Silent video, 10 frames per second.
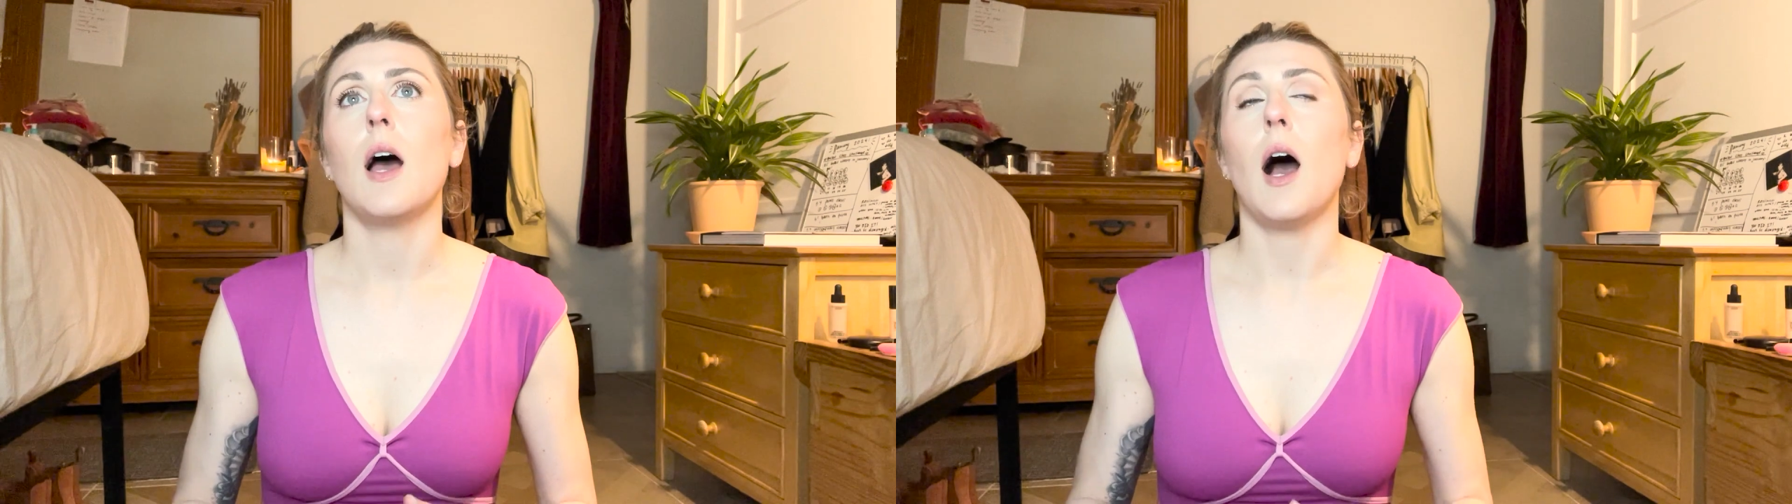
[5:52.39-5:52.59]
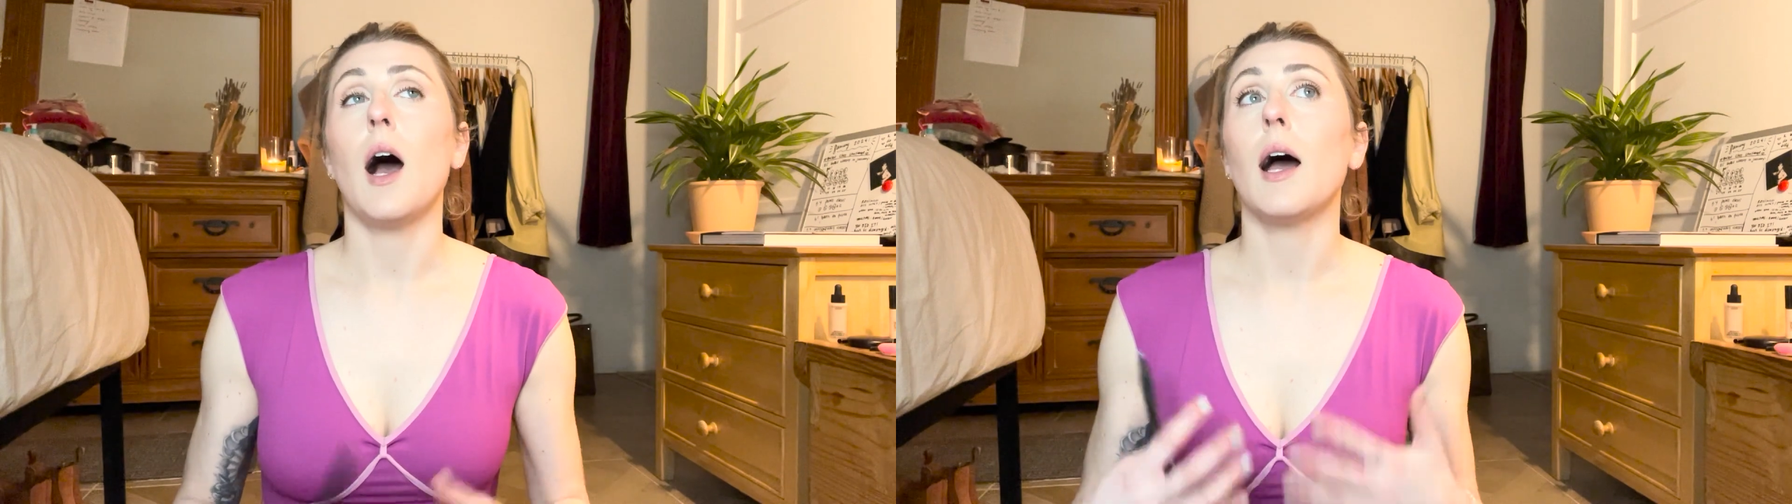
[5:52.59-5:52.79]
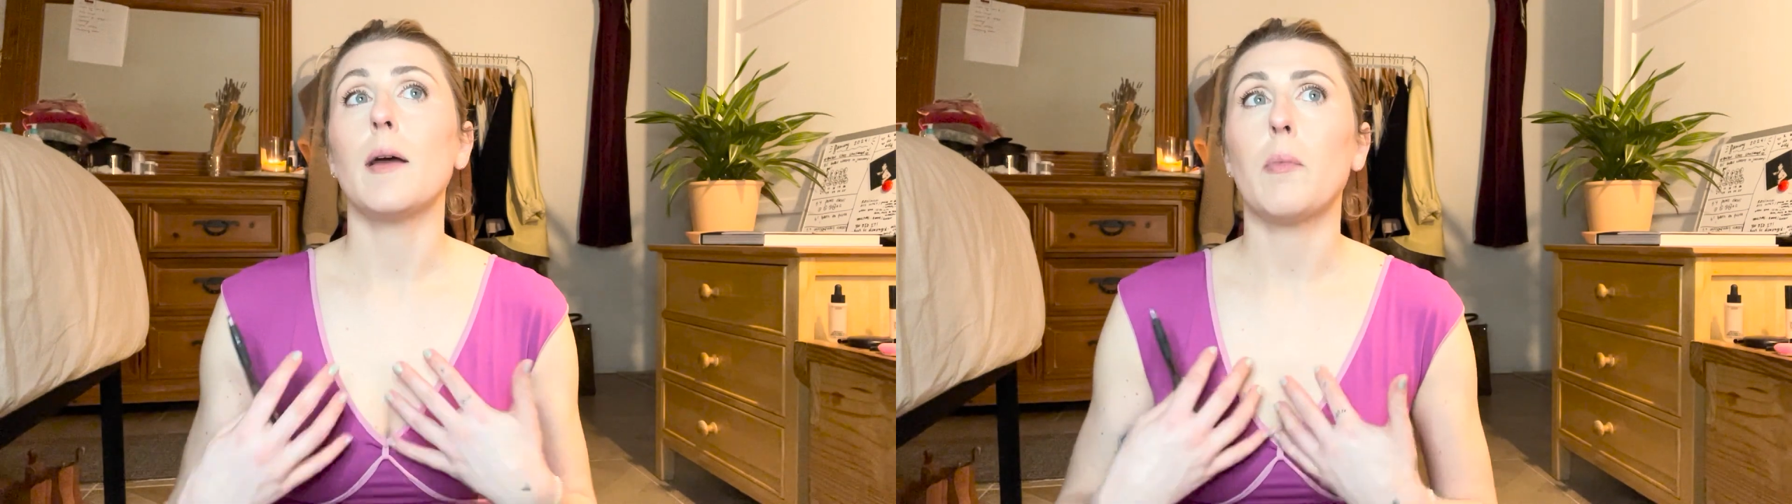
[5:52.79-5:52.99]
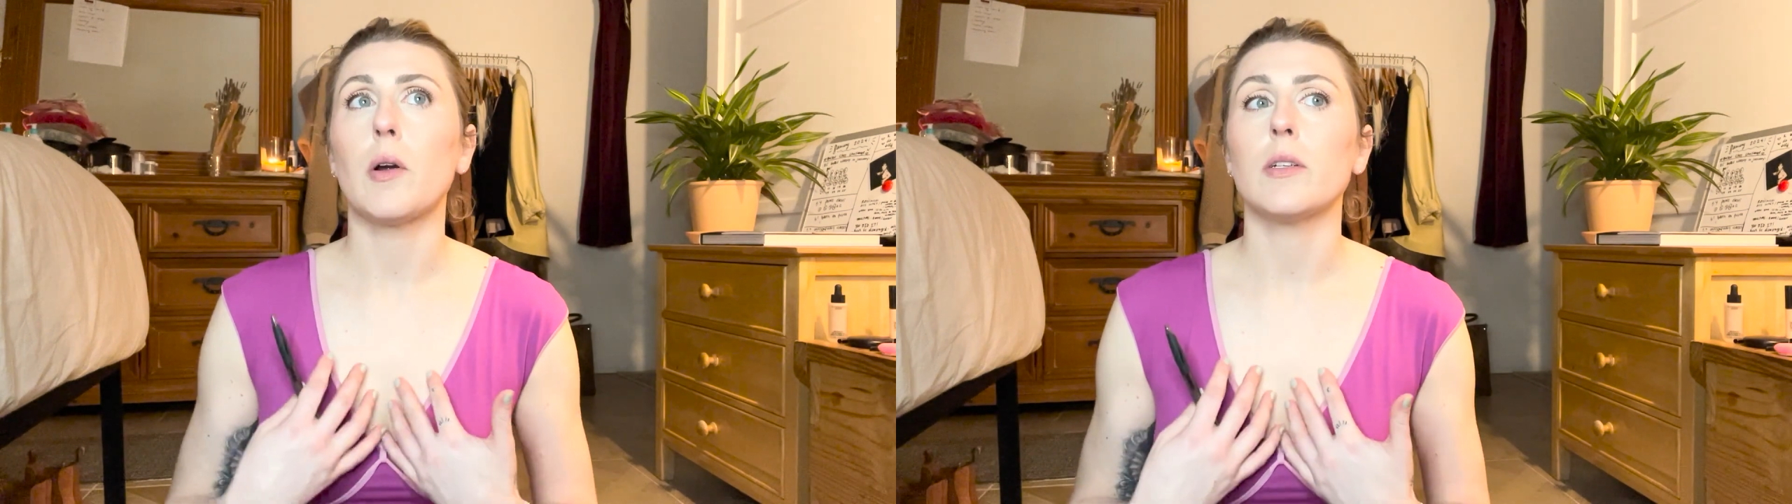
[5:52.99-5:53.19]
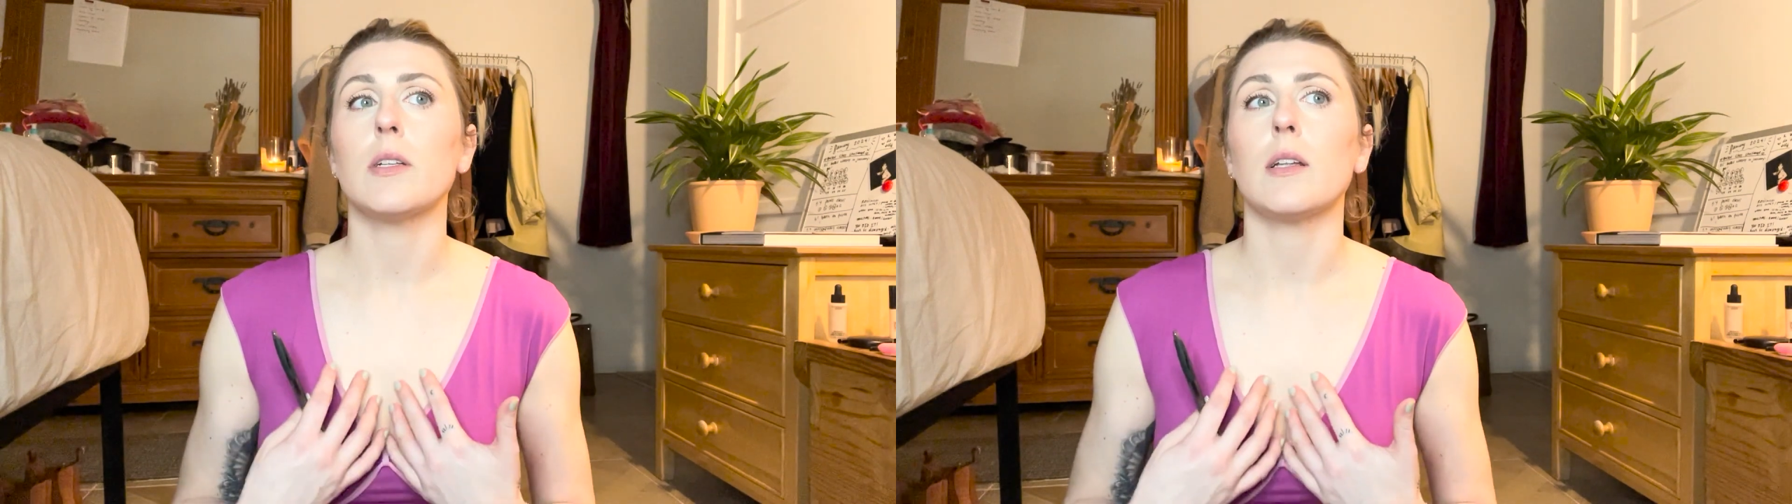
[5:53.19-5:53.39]
I
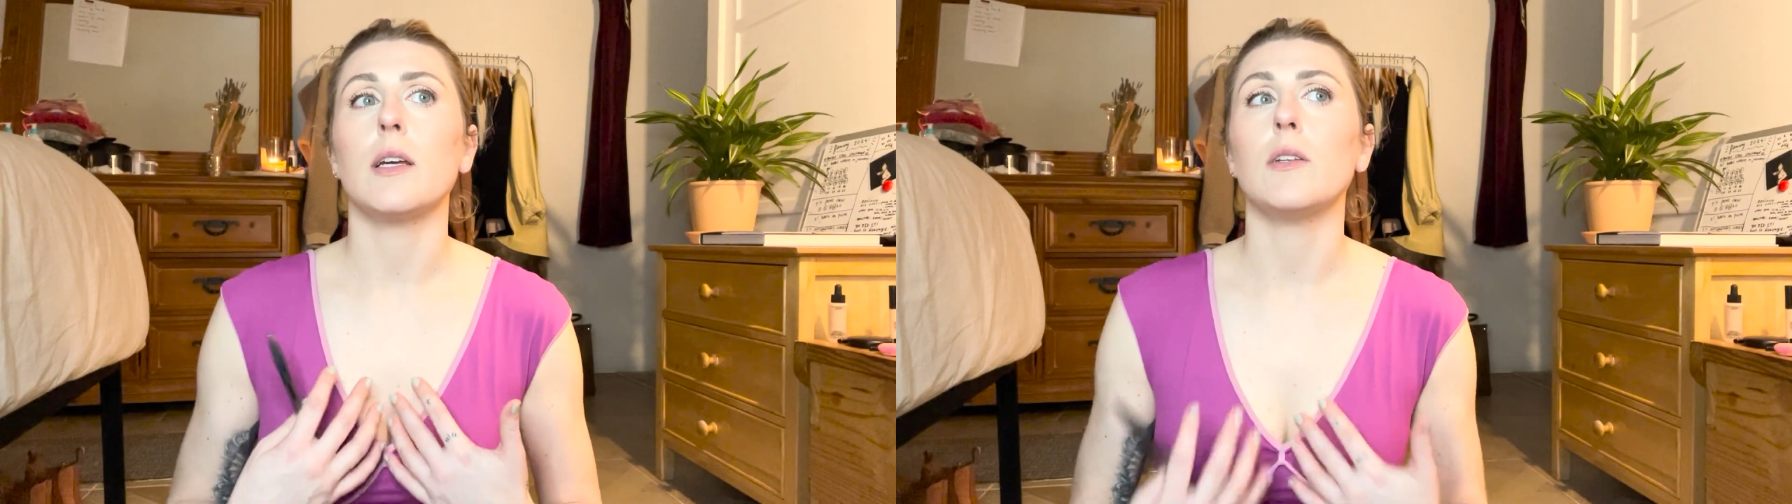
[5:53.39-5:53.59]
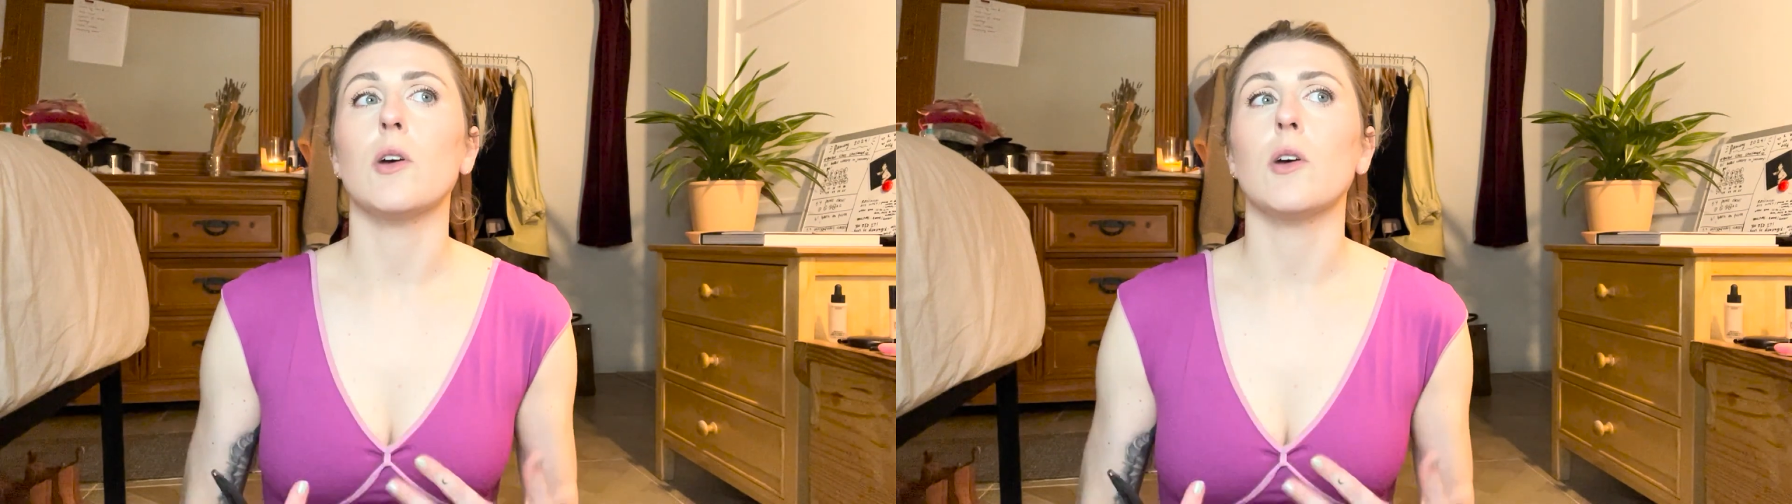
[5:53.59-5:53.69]
personally